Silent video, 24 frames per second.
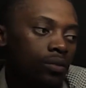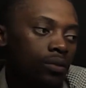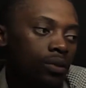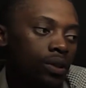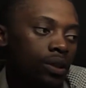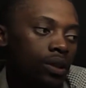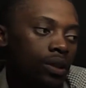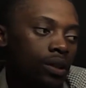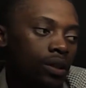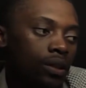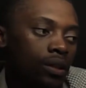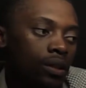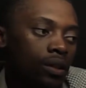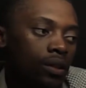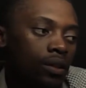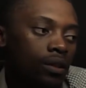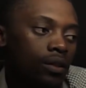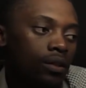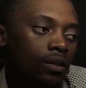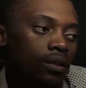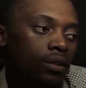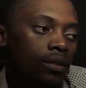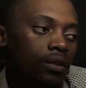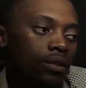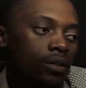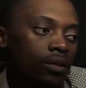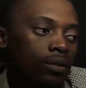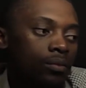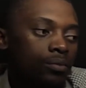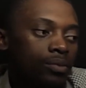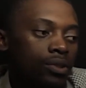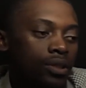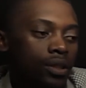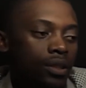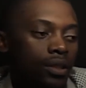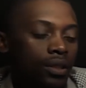where the
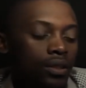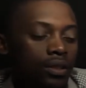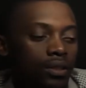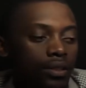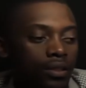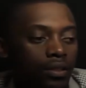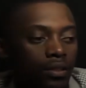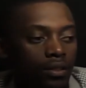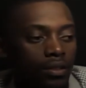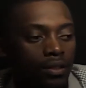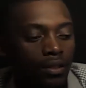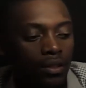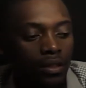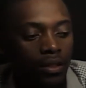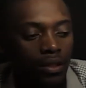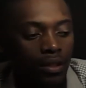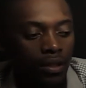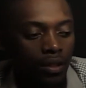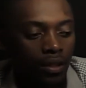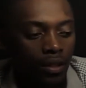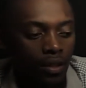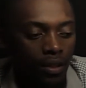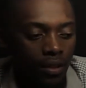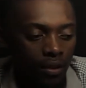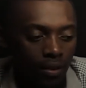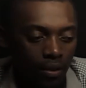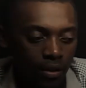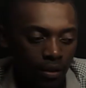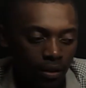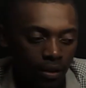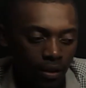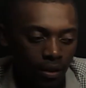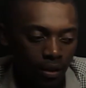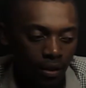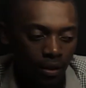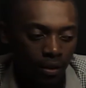object,
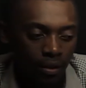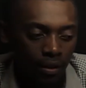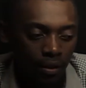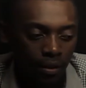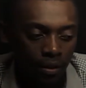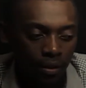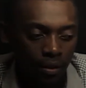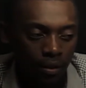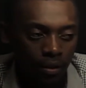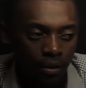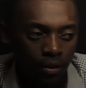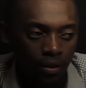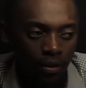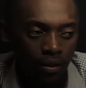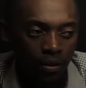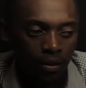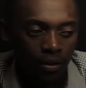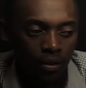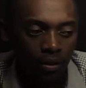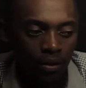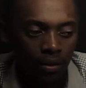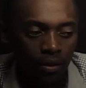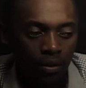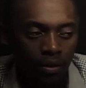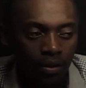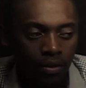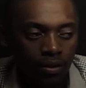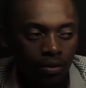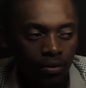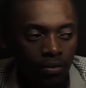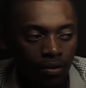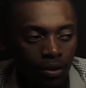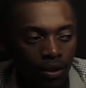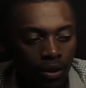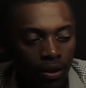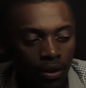the
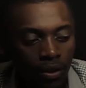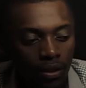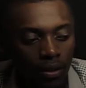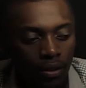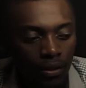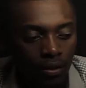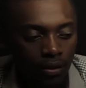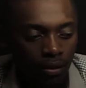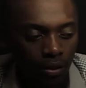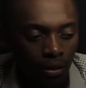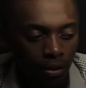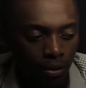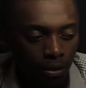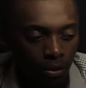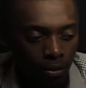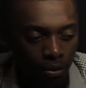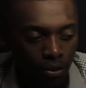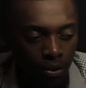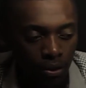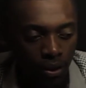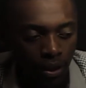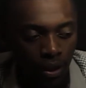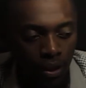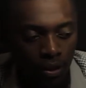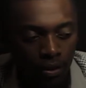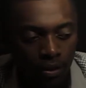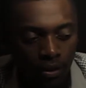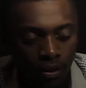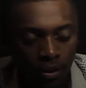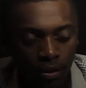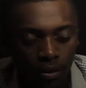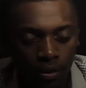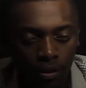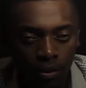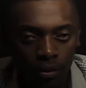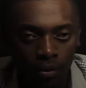string alongside
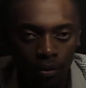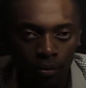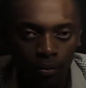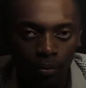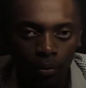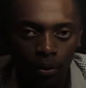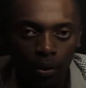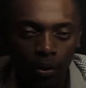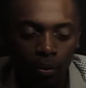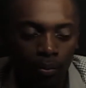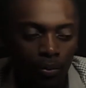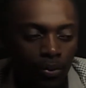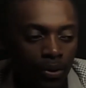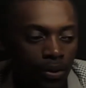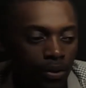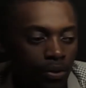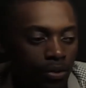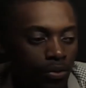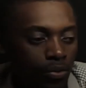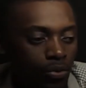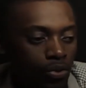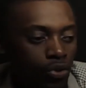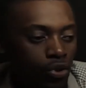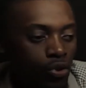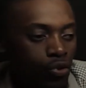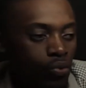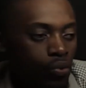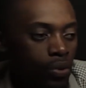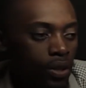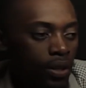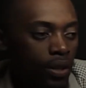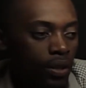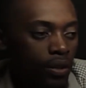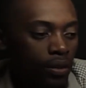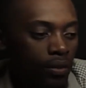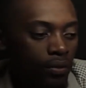the bob is to
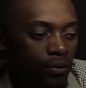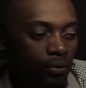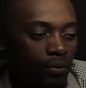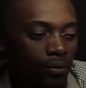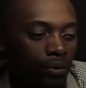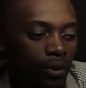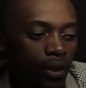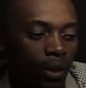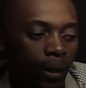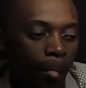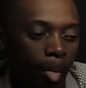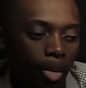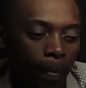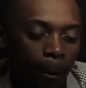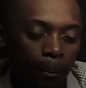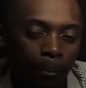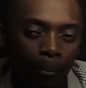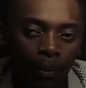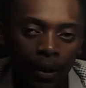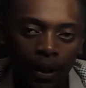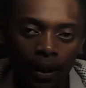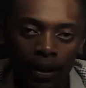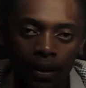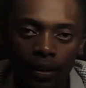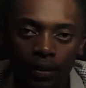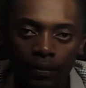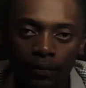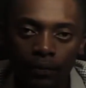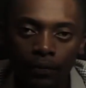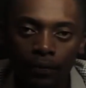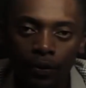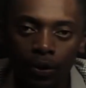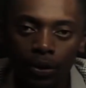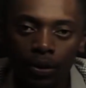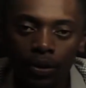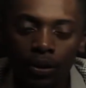swing back
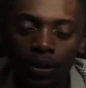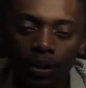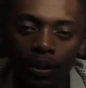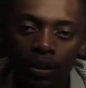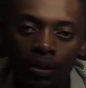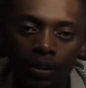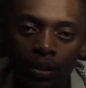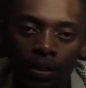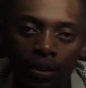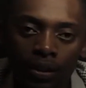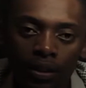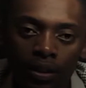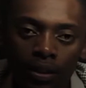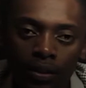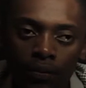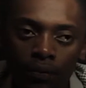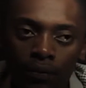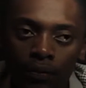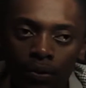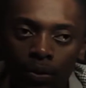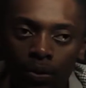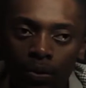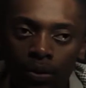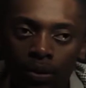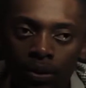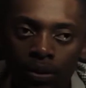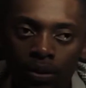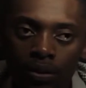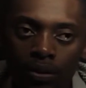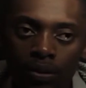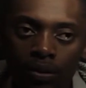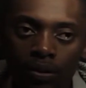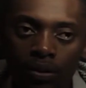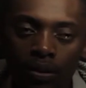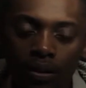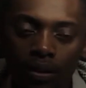and forth under the
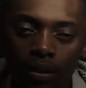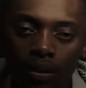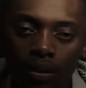influence